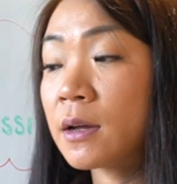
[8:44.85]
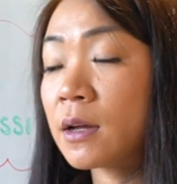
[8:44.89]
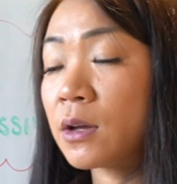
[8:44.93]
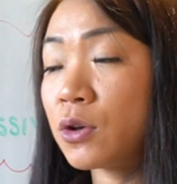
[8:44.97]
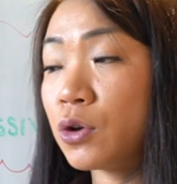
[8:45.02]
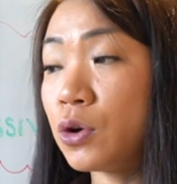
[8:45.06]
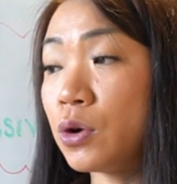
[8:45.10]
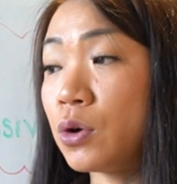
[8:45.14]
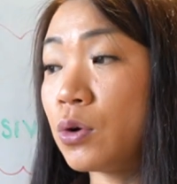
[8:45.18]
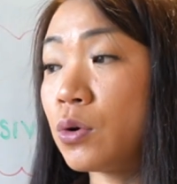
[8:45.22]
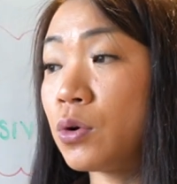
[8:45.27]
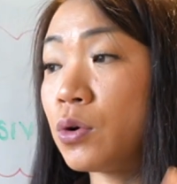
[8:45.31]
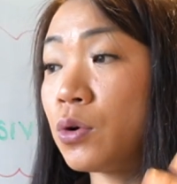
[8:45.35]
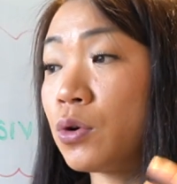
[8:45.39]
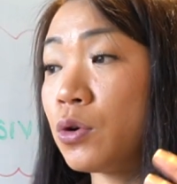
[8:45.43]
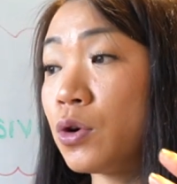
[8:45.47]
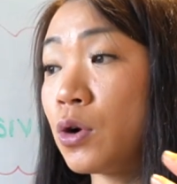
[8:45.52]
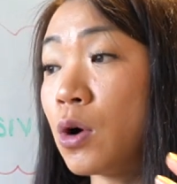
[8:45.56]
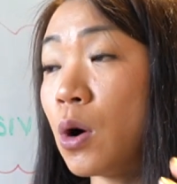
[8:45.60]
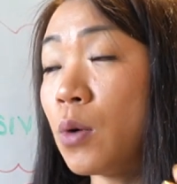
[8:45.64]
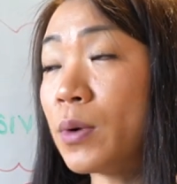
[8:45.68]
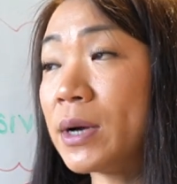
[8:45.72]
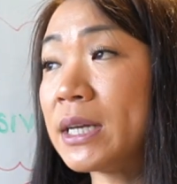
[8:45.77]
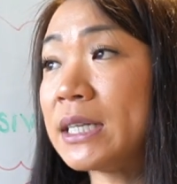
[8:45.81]
you're
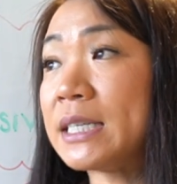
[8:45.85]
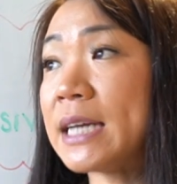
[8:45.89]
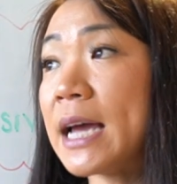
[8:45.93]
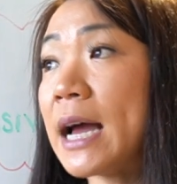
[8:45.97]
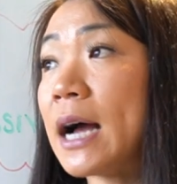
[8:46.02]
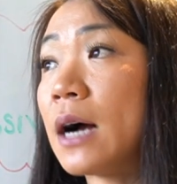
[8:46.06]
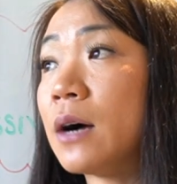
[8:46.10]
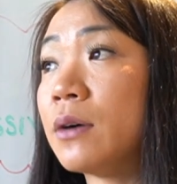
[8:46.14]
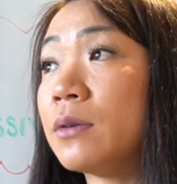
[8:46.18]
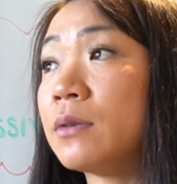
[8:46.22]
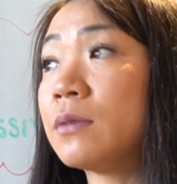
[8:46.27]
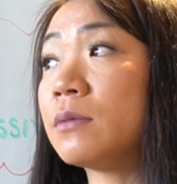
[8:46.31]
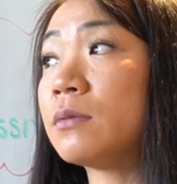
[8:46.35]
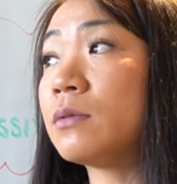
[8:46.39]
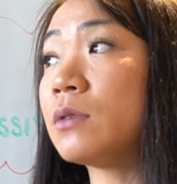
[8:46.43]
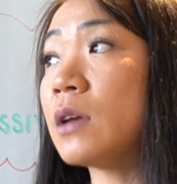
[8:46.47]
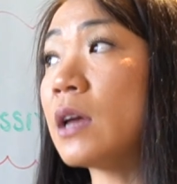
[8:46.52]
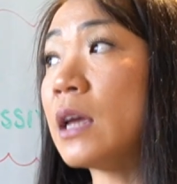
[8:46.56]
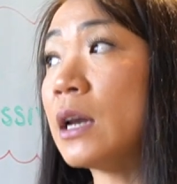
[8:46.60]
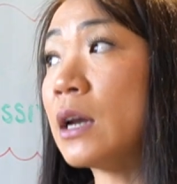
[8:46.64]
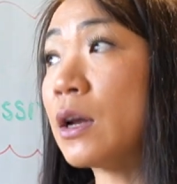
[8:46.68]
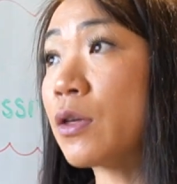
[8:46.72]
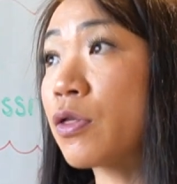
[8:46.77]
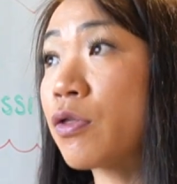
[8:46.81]
going down
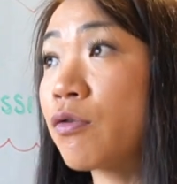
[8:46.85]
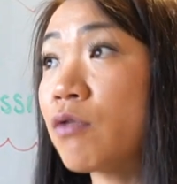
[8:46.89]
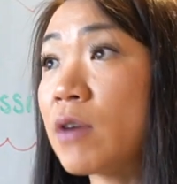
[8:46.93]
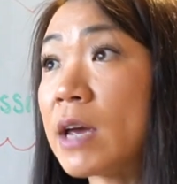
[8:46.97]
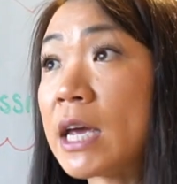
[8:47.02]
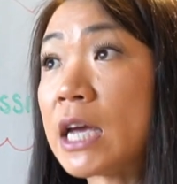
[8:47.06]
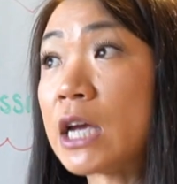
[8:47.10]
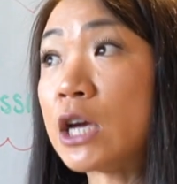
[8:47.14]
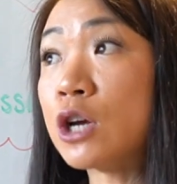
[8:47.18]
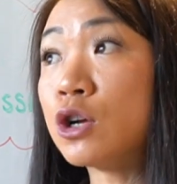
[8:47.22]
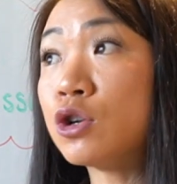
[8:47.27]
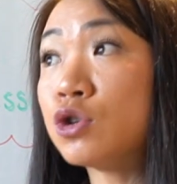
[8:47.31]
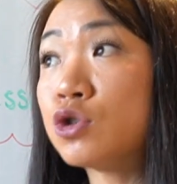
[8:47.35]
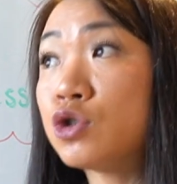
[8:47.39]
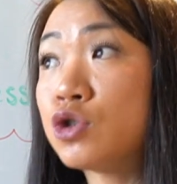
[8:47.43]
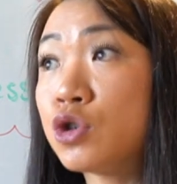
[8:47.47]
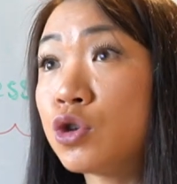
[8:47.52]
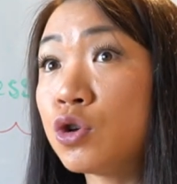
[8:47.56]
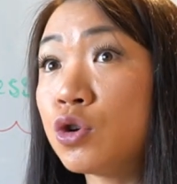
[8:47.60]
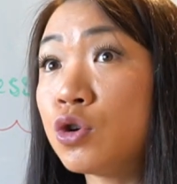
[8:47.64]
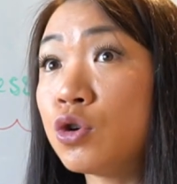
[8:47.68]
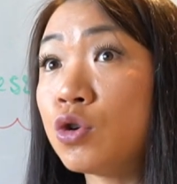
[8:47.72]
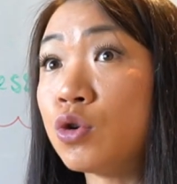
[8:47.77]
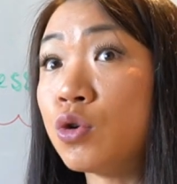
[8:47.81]
in a 3,
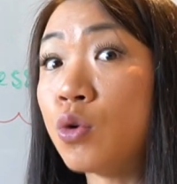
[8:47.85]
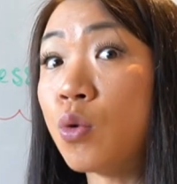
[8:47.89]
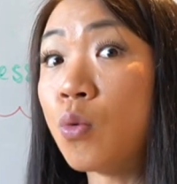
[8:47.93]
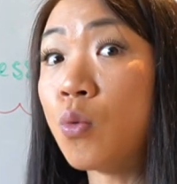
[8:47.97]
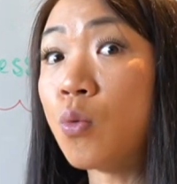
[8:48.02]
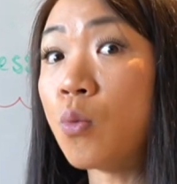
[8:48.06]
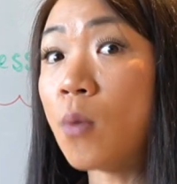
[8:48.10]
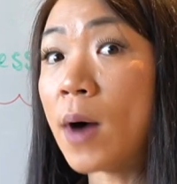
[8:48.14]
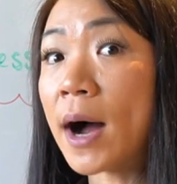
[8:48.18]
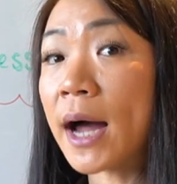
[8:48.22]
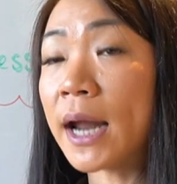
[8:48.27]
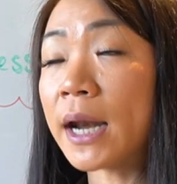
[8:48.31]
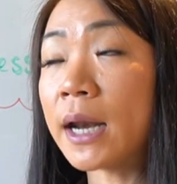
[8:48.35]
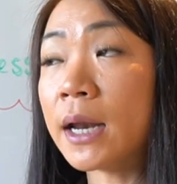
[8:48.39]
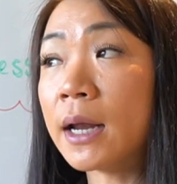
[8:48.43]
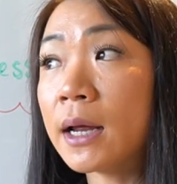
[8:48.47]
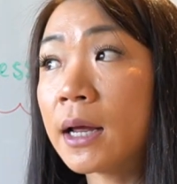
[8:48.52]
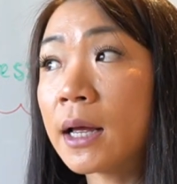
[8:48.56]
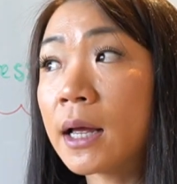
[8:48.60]
2, 1.